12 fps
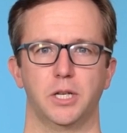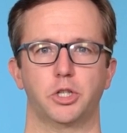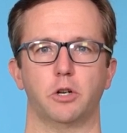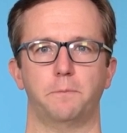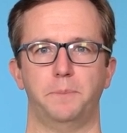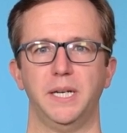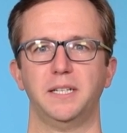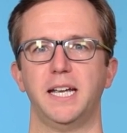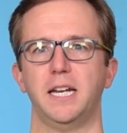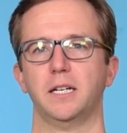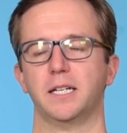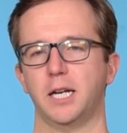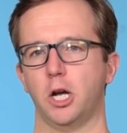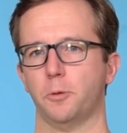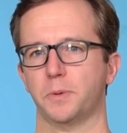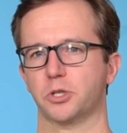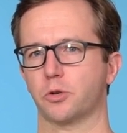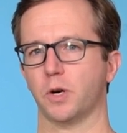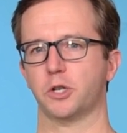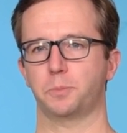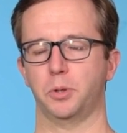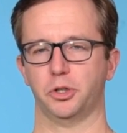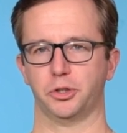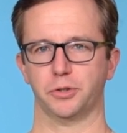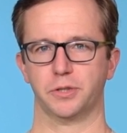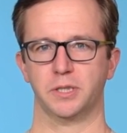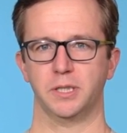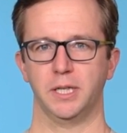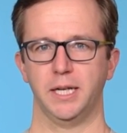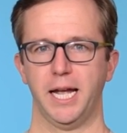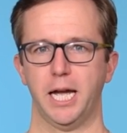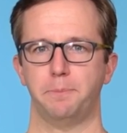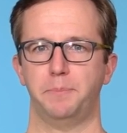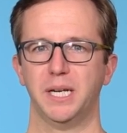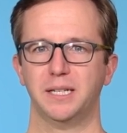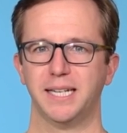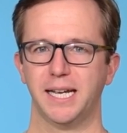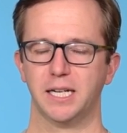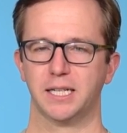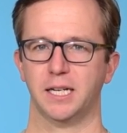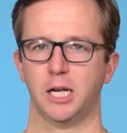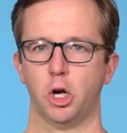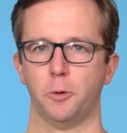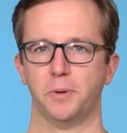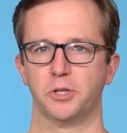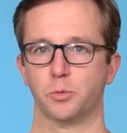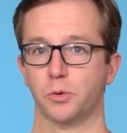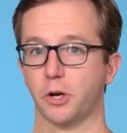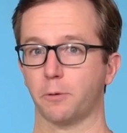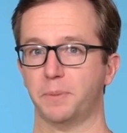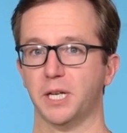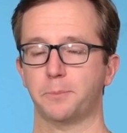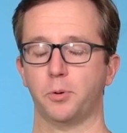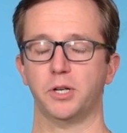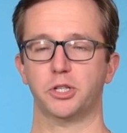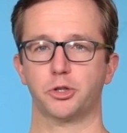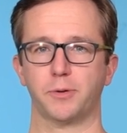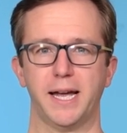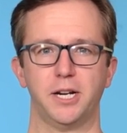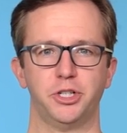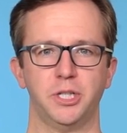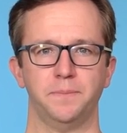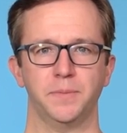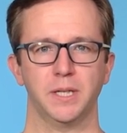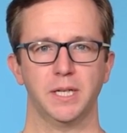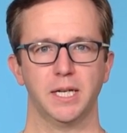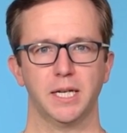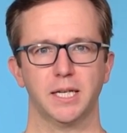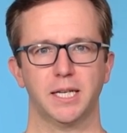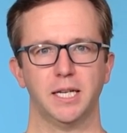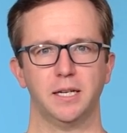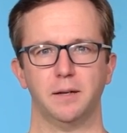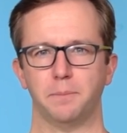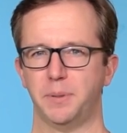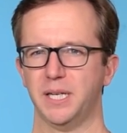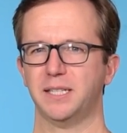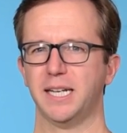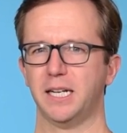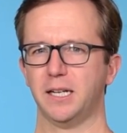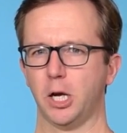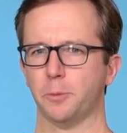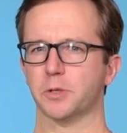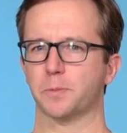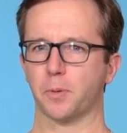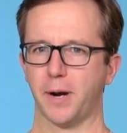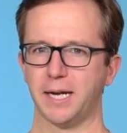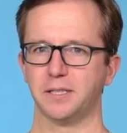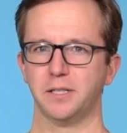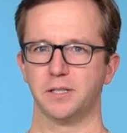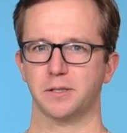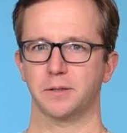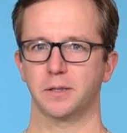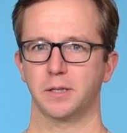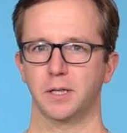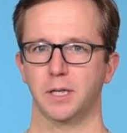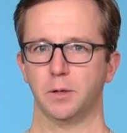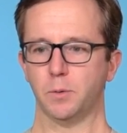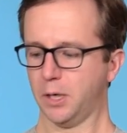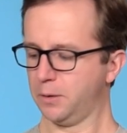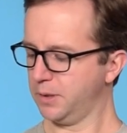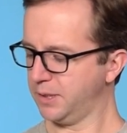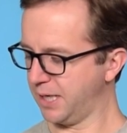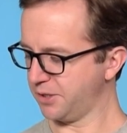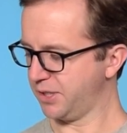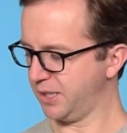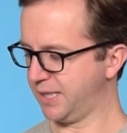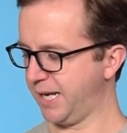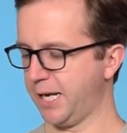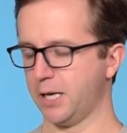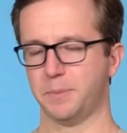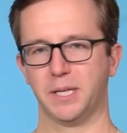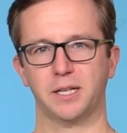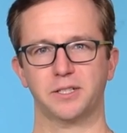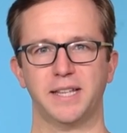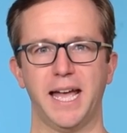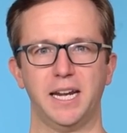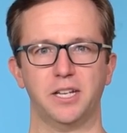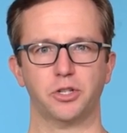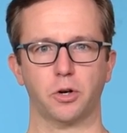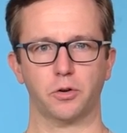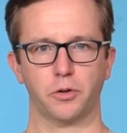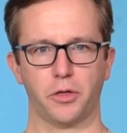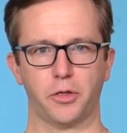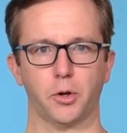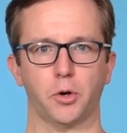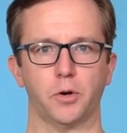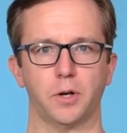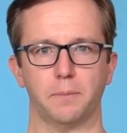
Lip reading: So if big data can help us crush pushers, and big data can help us with our big point strategy, can big data help us practice? Well, yes, it can, because that is our third